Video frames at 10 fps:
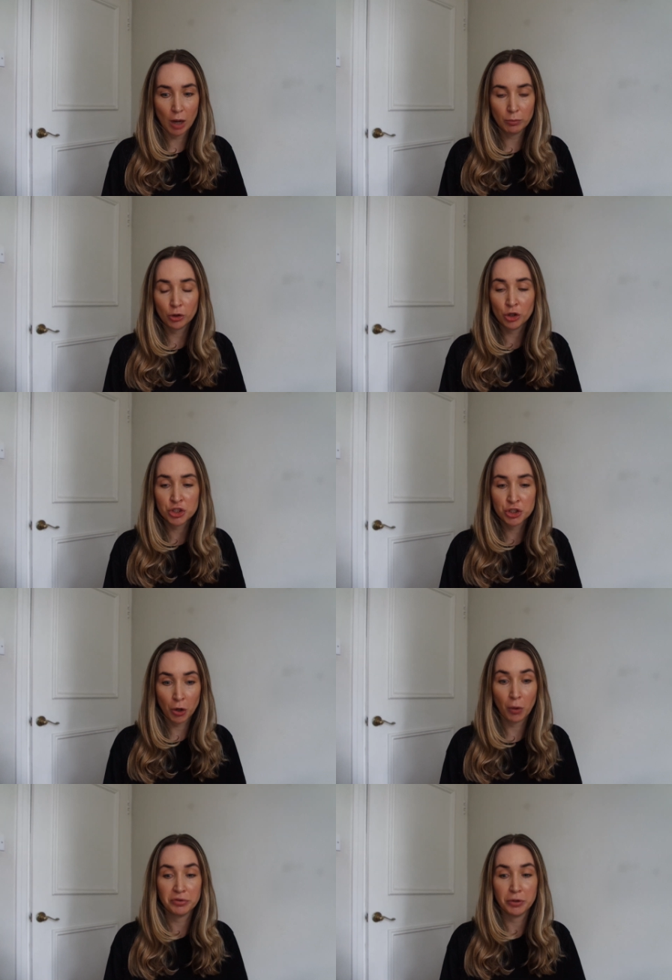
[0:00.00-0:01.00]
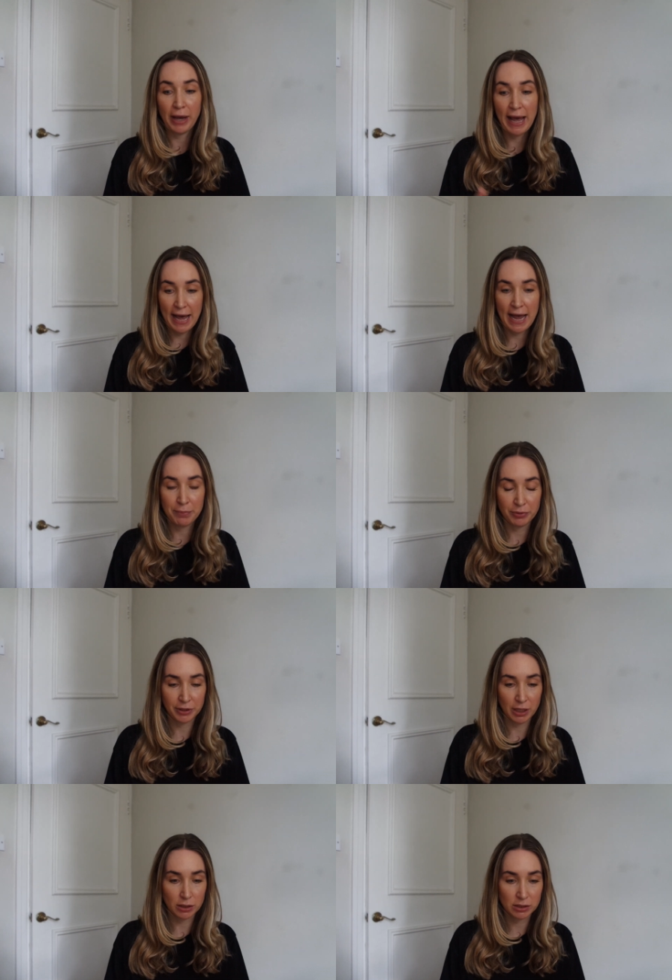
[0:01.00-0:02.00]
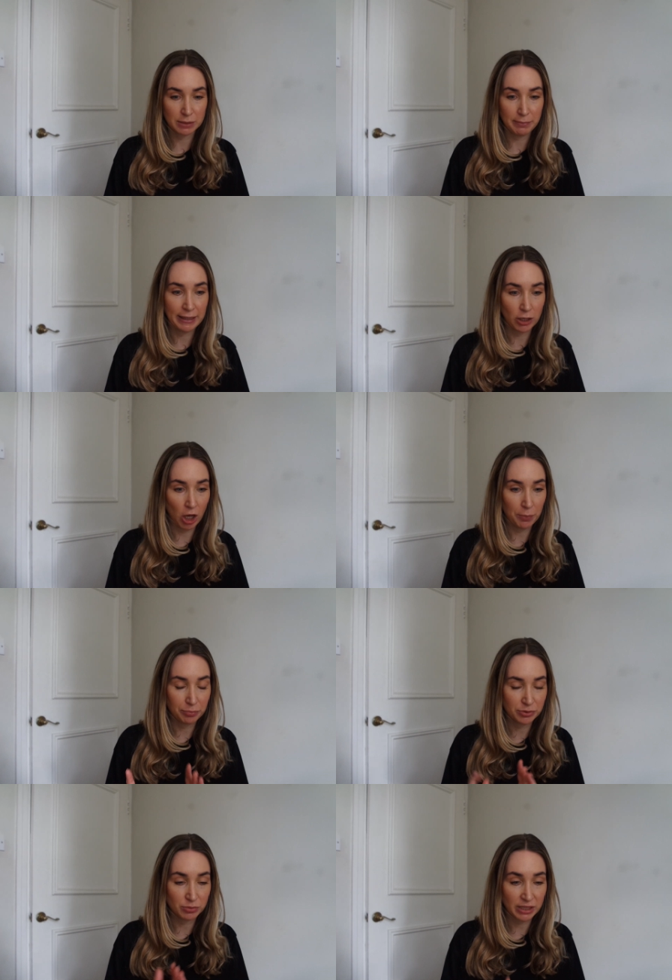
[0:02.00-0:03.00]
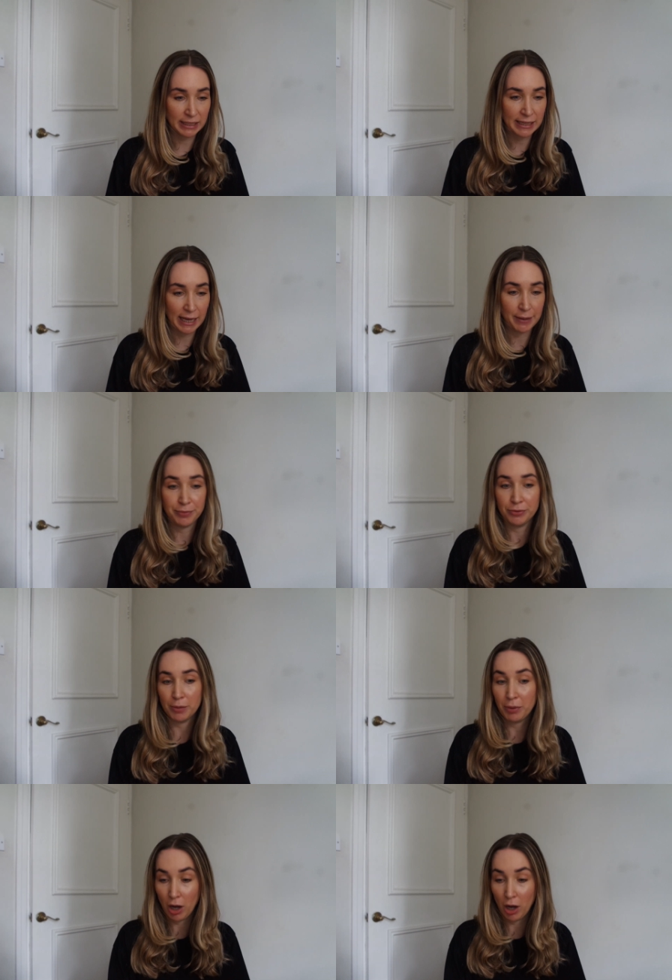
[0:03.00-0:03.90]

I'm gonna show a few hair products, makeup, some skincare and a